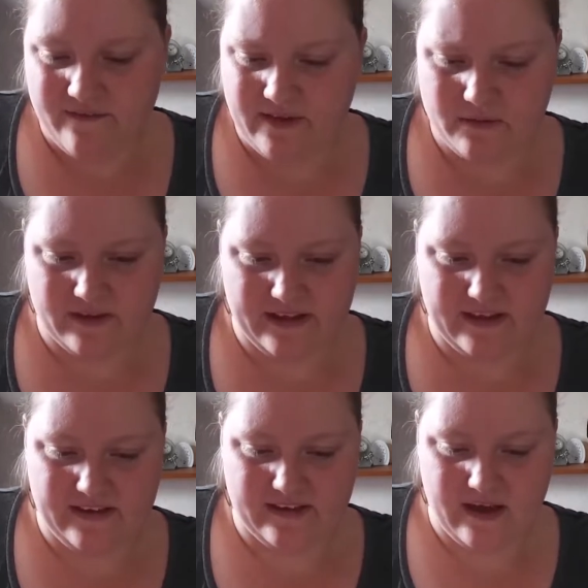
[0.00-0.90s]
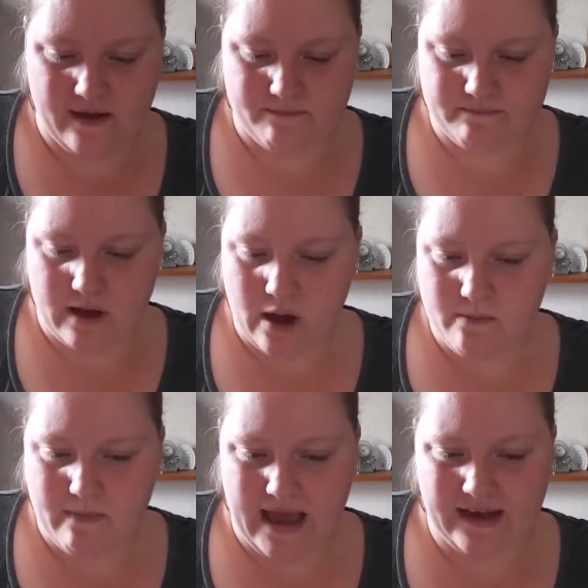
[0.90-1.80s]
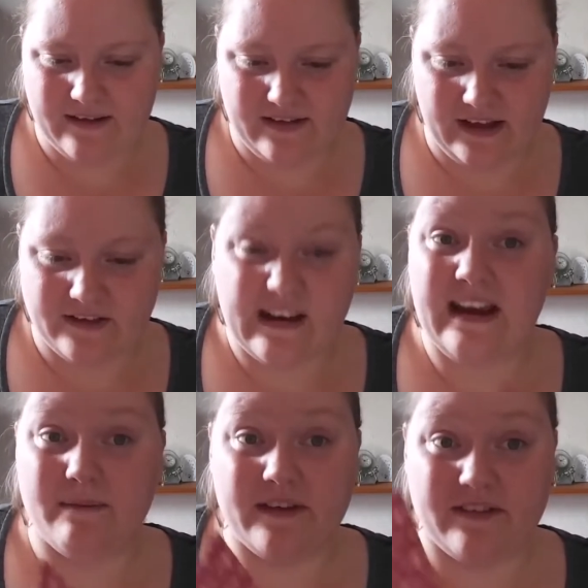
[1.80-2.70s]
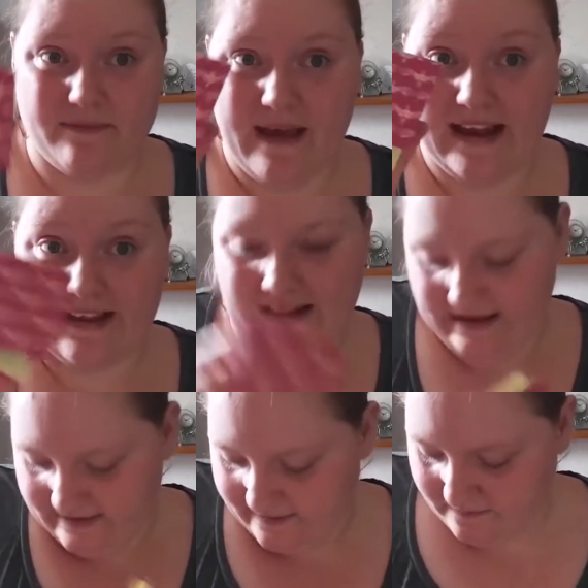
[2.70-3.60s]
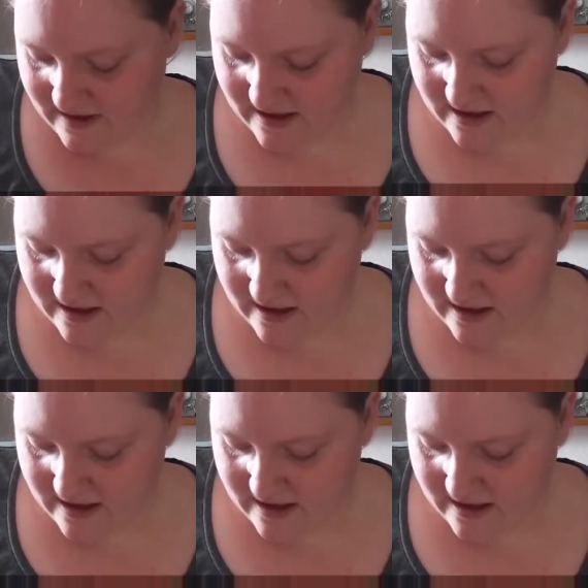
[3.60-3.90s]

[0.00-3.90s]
Feels like these are homemade. I think Jenny must have made these.